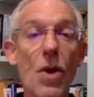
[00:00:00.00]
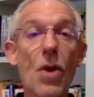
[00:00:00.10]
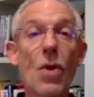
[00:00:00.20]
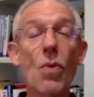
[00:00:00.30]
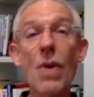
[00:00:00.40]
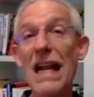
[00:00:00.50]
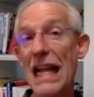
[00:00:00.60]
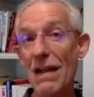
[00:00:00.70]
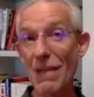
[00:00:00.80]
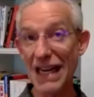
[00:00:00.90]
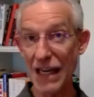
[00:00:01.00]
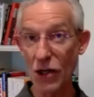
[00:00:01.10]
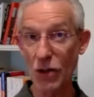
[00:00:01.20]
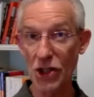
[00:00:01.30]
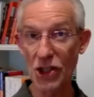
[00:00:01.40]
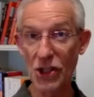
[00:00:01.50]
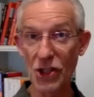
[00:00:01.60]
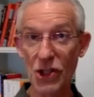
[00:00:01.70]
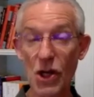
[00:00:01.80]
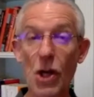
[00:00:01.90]
"We," meaning
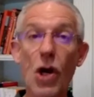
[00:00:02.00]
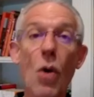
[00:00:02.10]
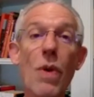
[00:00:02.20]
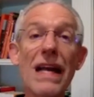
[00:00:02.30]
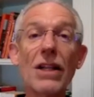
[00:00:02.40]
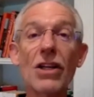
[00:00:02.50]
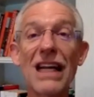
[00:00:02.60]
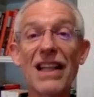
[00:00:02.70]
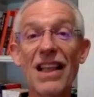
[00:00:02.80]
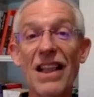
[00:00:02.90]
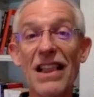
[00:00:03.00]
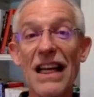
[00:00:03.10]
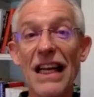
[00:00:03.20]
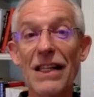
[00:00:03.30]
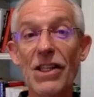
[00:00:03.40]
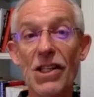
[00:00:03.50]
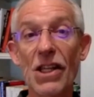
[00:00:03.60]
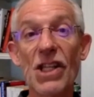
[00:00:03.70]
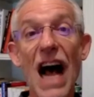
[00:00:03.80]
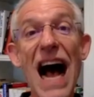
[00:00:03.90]
Christians, "we look at the things,
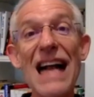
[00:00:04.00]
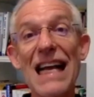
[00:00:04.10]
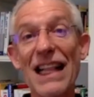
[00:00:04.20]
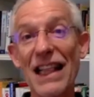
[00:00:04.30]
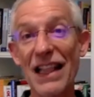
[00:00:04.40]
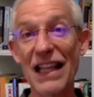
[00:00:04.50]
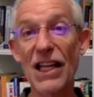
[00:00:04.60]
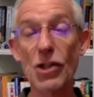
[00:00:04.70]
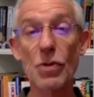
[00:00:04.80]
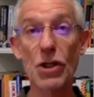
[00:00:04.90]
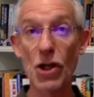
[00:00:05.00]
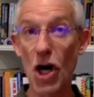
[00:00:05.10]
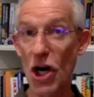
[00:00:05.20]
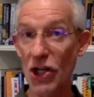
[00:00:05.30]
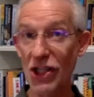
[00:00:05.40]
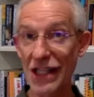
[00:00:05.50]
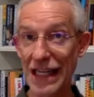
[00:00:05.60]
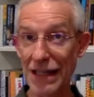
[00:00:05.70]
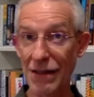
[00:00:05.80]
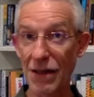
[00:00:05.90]
not at the things which are
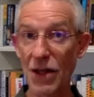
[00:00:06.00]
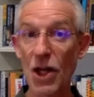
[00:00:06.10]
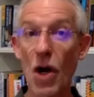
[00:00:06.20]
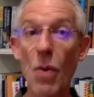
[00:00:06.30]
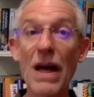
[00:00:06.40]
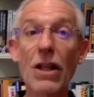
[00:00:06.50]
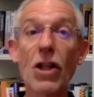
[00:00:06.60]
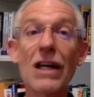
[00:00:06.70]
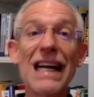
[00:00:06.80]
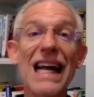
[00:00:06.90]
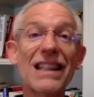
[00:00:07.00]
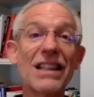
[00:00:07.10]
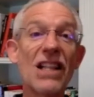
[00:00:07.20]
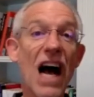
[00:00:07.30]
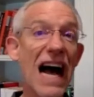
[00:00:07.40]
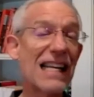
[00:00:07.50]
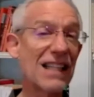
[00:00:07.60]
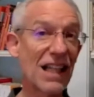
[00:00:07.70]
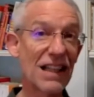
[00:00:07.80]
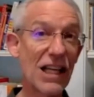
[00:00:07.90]
seen. We look at not
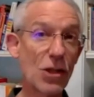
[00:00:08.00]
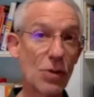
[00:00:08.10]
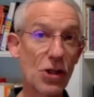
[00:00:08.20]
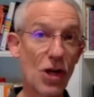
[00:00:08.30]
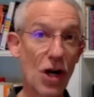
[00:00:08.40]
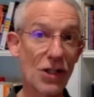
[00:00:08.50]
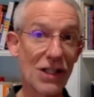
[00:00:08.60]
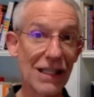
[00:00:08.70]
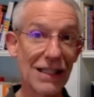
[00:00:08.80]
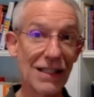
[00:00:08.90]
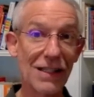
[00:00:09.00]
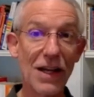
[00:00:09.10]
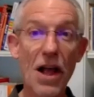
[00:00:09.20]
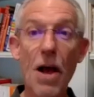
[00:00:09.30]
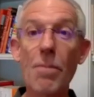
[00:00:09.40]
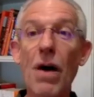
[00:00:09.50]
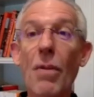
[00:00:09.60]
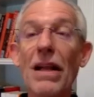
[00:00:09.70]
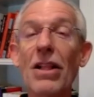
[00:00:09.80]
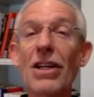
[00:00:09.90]
at the things which are seen, but we look